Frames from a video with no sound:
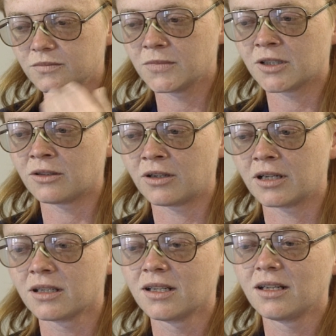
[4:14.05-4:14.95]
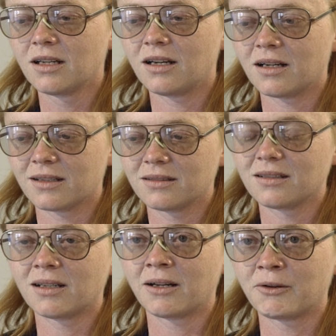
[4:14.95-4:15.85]
You know, I,
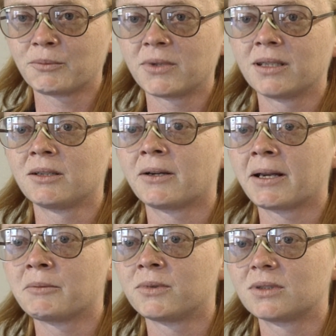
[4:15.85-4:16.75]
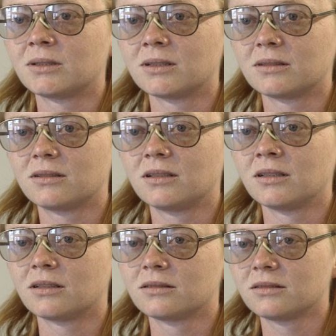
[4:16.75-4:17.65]
I hope that they're able to,
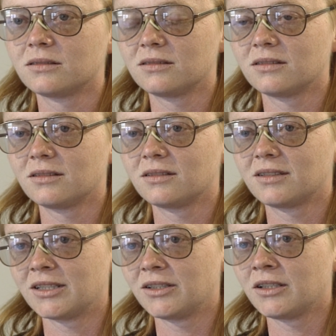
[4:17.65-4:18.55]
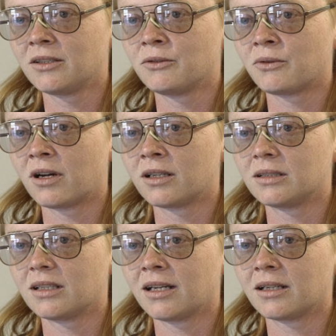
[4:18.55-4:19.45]
to continue on
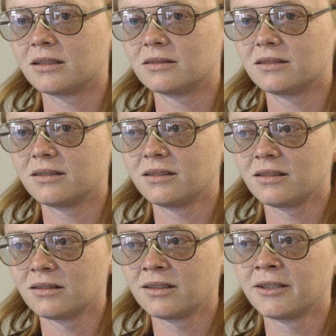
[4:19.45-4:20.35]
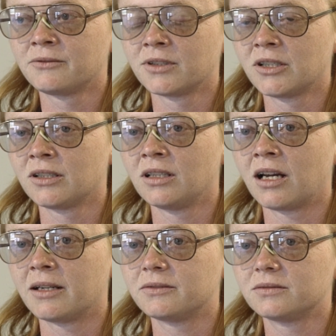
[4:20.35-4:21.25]
and, and live a good
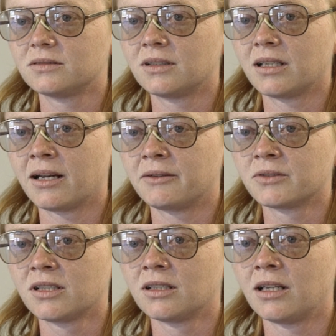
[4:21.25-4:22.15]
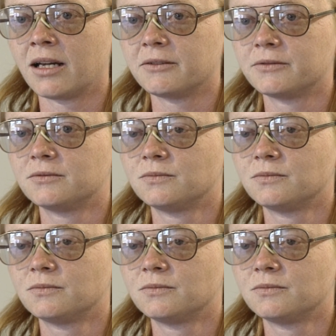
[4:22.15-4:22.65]
life and have a good life.